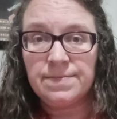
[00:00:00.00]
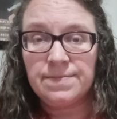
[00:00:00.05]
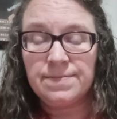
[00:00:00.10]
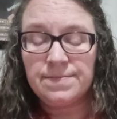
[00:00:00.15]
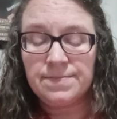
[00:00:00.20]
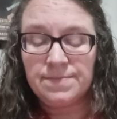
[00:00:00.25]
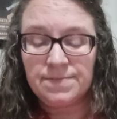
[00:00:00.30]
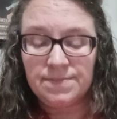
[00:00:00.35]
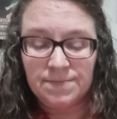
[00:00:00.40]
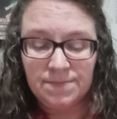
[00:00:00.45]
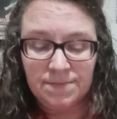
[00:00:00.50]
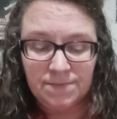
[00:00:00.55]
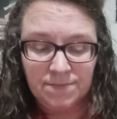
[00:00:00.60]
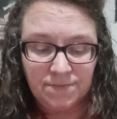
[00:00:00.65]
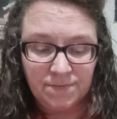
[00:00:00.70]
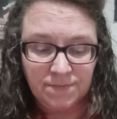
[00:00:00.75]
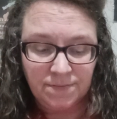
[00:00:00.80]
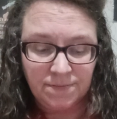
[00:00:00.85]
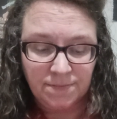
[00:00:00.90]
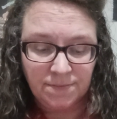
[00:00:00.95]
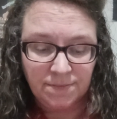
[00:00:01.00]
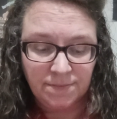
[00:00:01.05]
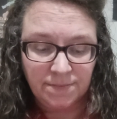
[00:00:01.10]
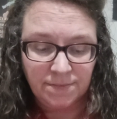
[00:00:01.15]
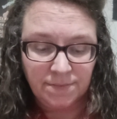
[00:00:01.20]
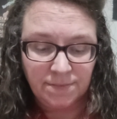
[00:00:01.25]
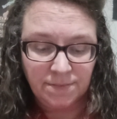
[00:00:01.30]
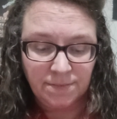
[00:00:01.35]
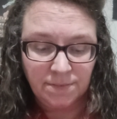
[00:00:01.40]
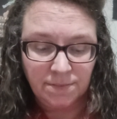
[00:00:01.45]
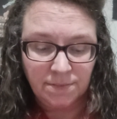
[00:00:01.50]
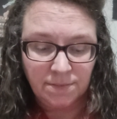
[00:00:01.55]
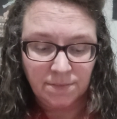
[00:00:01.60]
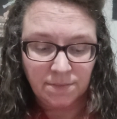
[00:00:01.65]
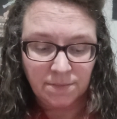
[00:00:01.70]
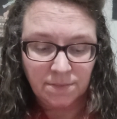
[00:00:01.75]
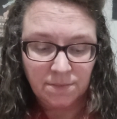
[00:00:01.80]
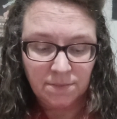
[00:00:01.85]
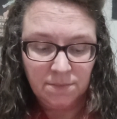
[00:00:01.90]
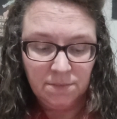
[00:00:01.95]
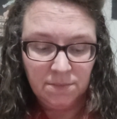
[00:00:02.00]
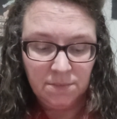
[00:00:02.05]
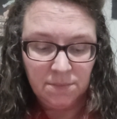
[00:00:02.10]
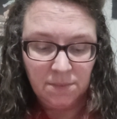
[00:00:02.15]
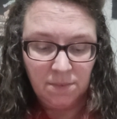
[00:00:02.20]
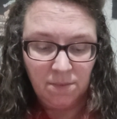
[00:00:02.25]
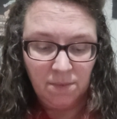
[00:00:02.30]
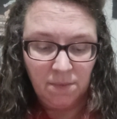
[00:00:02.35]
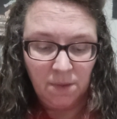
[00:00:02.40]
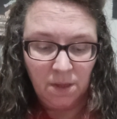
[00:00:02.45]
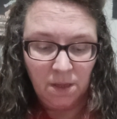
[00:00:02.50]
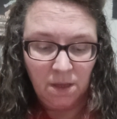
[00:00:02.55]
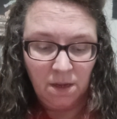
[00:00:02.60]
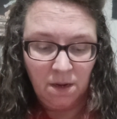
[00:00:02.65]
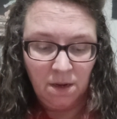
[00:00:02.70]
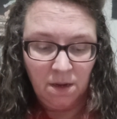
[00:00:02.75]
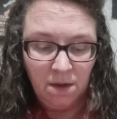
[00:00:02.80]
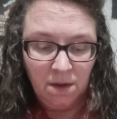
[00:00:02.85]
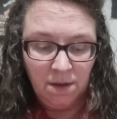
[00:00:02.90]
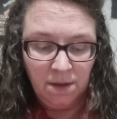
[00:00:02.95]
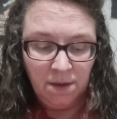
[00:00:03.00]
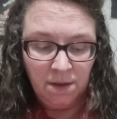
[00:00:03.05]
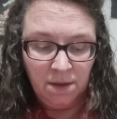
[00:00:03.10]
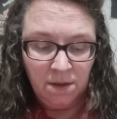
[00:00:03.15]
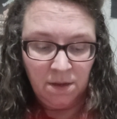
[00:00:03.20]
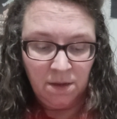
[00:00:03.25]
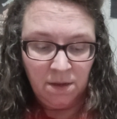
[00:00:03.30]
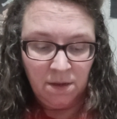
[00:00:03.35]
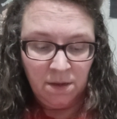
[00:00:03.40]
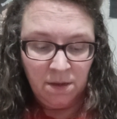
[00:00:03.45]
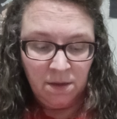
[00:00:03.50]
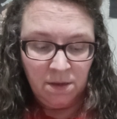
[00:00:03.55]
Nobody speaks.